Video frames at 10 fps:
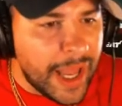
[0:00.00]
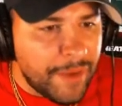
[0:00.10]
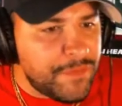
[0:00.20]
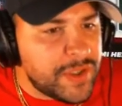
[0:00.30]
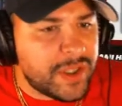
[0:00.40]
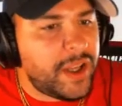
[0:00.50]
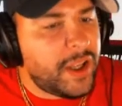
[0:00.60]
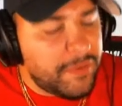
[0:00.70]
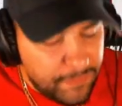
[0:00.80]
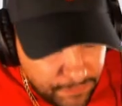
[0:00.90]
have this
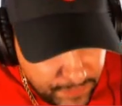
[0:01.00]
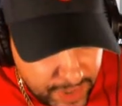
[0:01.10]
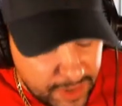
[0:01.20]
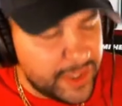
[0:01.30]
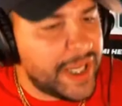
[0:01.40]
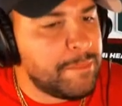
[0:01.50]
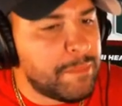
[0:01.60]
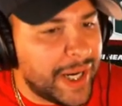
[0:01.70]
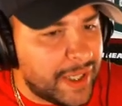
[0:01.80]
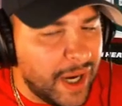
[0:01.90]
feeling in
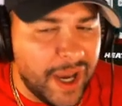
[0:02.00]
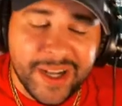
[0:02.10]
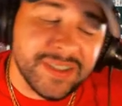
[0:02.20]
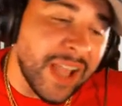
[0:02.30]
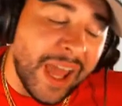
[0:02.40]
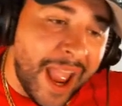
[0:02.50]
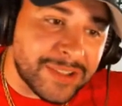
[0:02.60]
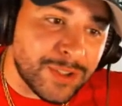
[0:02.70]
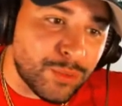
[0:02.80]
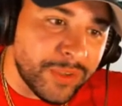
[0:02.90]
my gut. It's not
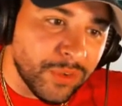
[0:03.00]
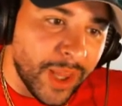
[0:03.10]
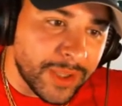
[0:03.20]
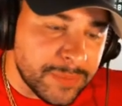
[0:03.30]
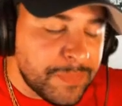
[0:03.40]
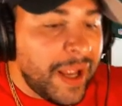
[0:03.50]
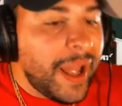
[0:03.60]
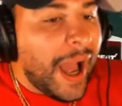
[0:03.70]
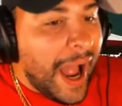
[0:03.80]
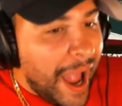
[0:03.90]
acid reflex.
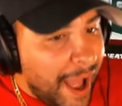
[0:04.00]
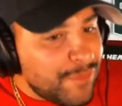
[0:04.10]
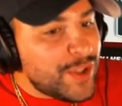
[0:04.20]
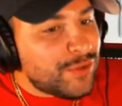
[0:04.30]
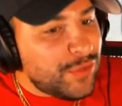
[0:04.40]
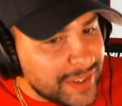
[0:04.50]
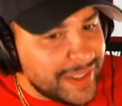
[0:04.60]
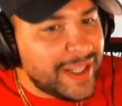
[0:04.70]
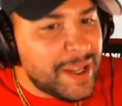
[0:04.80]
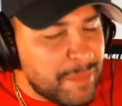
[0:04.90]
I have this
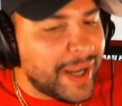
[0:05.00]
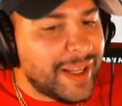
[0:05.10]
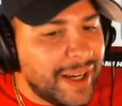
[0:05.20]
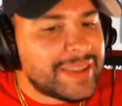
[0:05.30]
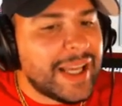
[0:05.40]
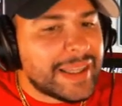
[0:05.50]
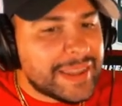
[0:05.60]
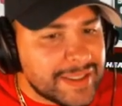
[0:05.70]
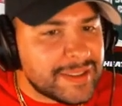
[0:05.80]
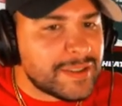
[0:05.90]
feeling in my gut that
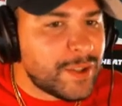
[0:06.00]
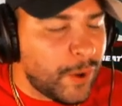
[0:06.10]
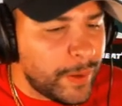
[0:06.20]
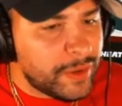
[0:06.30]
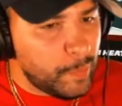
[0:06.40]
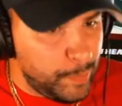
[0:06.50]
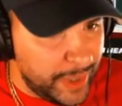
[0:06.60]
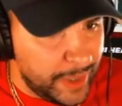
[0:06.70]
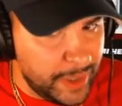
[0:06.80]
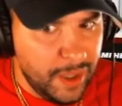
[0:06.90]
this is going to
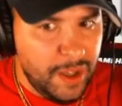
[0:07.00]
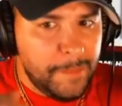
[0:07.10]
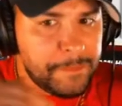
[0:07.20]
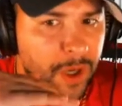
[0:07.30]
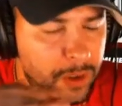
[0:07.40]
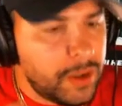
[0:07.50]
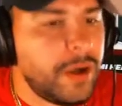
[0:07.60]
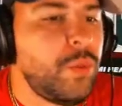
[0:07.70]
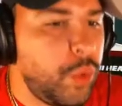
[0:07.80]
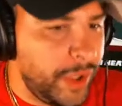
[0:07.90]
be a
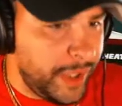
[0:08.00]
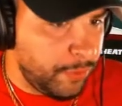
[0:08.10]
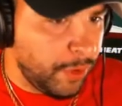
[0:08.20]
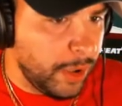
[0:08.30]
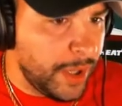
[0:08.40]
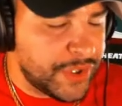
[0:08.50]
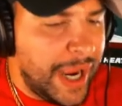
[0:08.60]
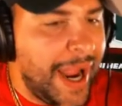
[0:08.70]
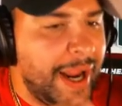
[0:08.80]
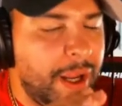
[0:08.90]
good week for us.
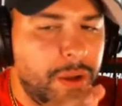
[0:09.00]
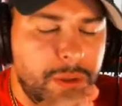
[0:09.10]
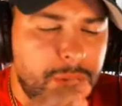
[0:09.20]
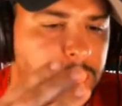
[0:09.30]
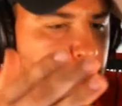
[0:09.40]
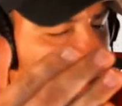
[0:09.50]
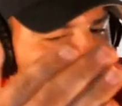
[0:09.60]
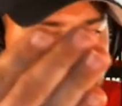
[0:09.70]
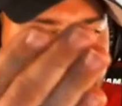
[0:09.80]
I just